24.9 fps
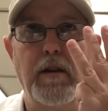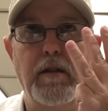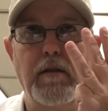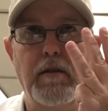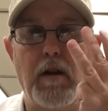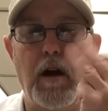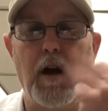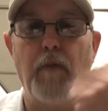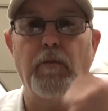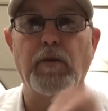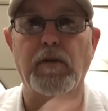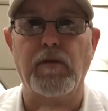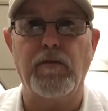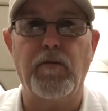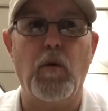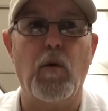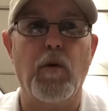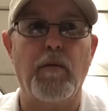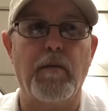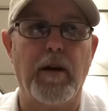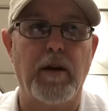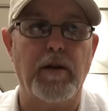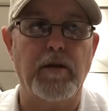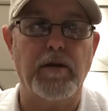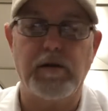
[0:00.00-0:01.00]
Almost four
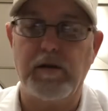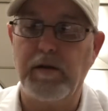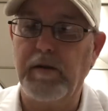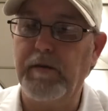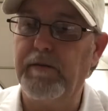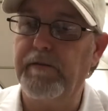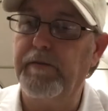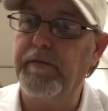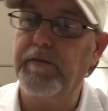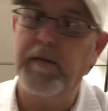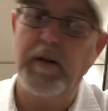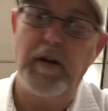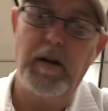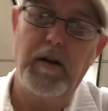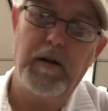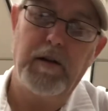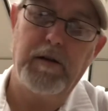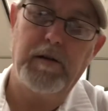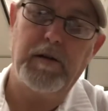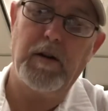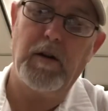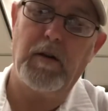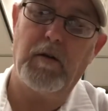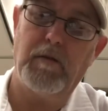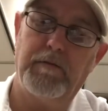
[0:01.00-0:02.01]
months.
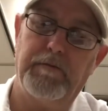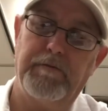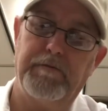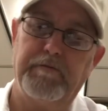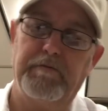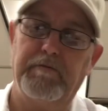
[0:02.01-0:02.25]
So,